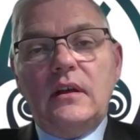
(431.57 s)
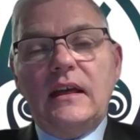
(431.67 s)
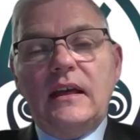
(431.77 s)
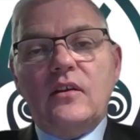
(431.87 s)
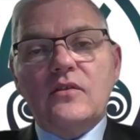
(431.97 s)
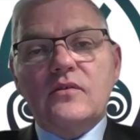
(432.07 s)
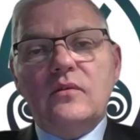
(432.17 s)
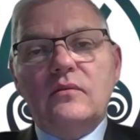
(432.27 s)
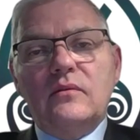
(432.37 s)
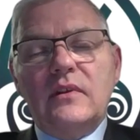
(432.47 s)
And
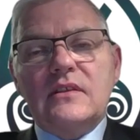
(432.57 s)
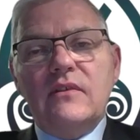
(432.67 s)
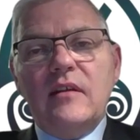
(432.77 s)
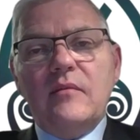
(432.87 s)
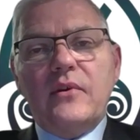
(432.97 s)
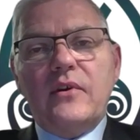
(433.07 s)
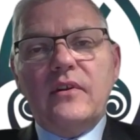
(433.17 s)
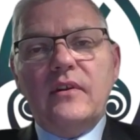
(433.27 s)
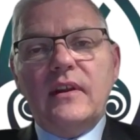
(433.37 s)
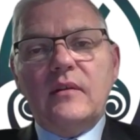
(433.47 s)
also, it's really
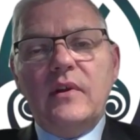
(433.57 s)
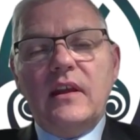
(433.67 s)
important that we